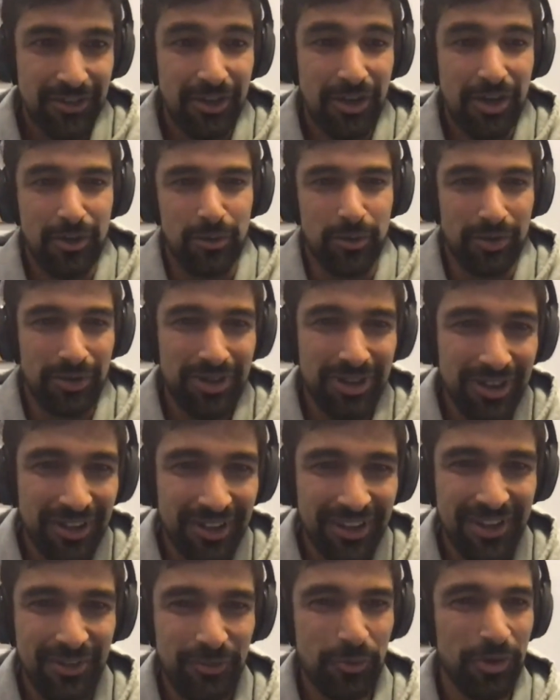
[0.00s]
Oh,
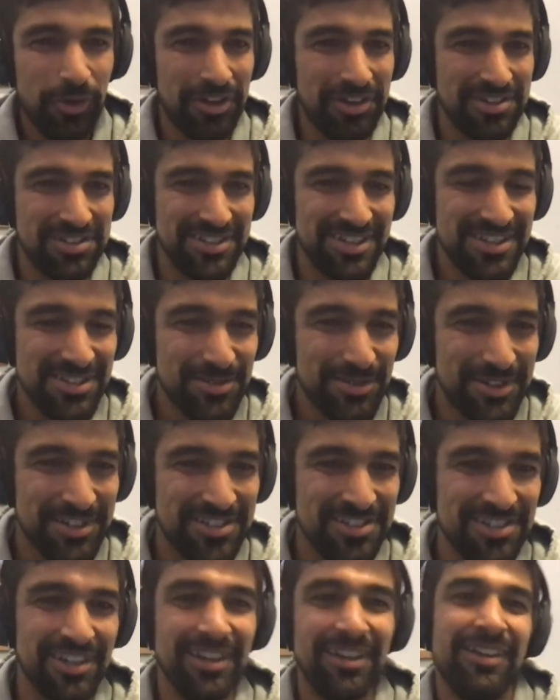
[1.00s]
what is this
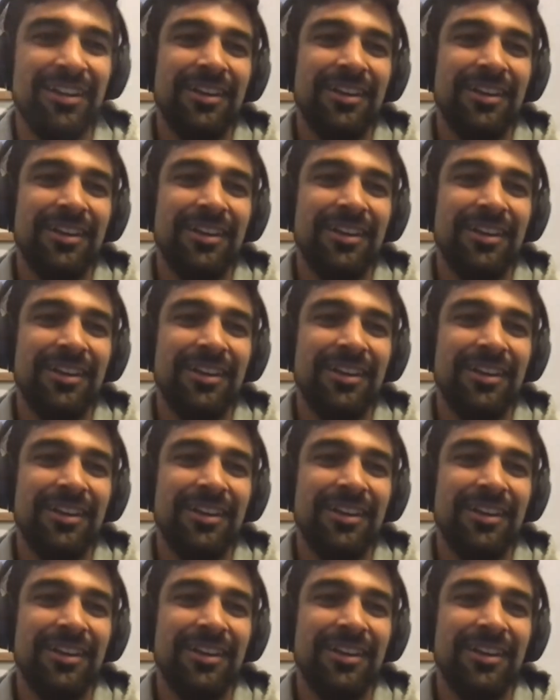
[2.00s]
question?